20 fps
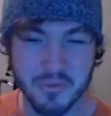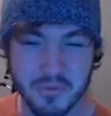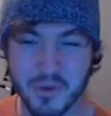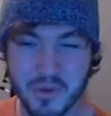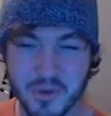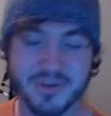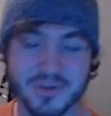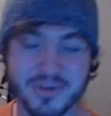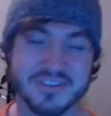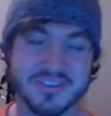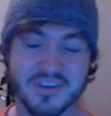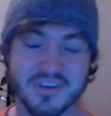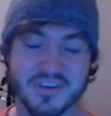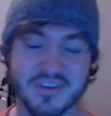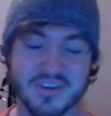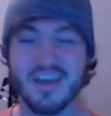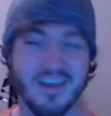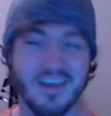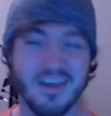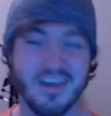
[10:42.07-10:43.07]
opponent. So
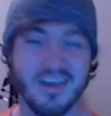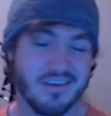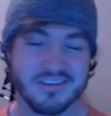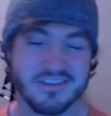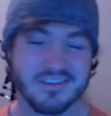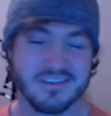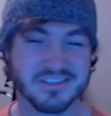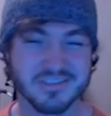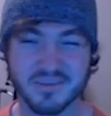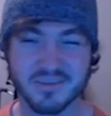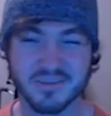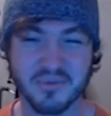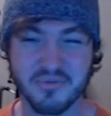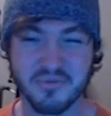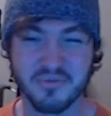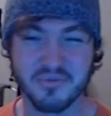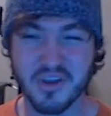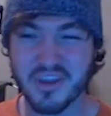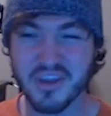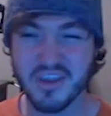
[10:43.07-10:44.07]
that's just something
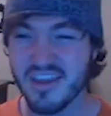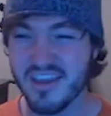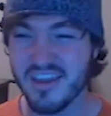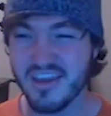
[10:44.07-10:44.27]
fun.